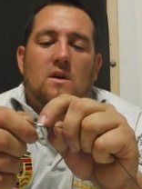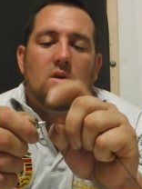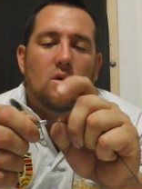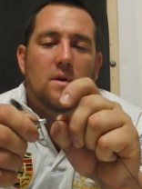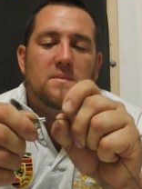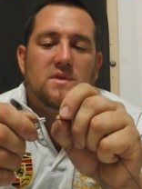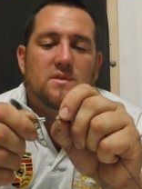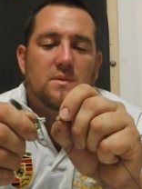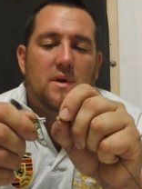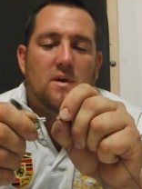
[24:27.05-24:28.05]
your crimps
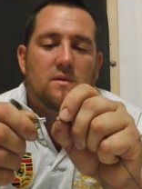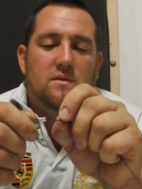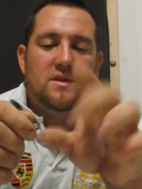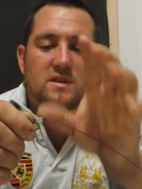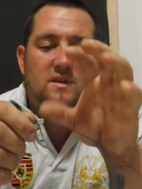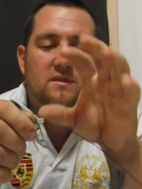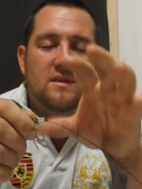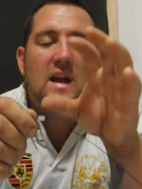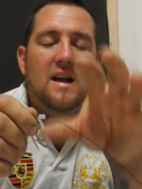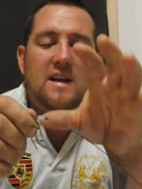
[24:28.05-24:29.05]
as well, just to
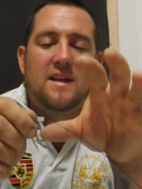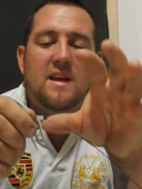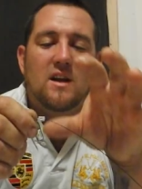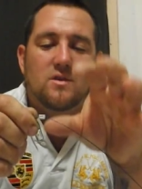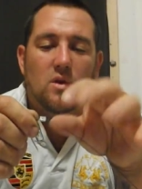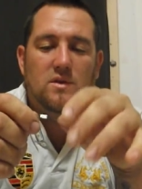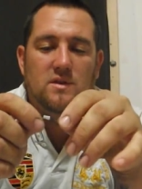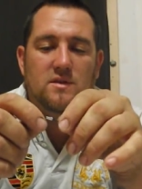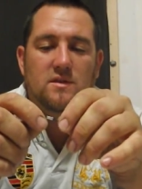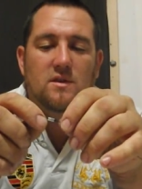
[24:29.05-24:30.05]
cut down the
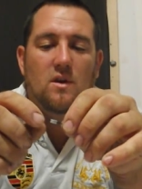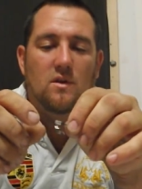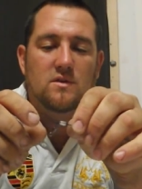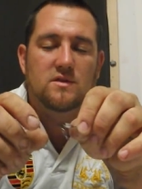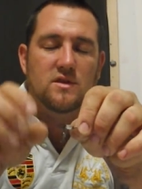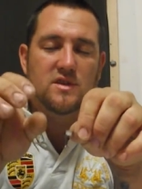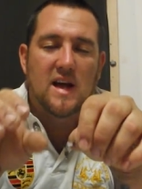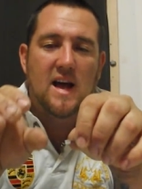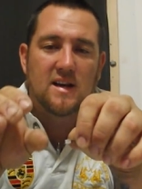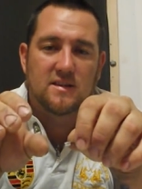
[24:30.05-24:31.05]
electrolysis, because
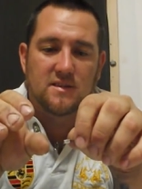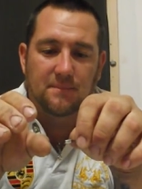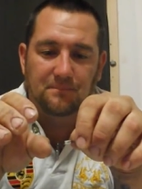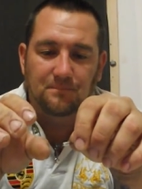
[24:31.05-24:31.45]
sharks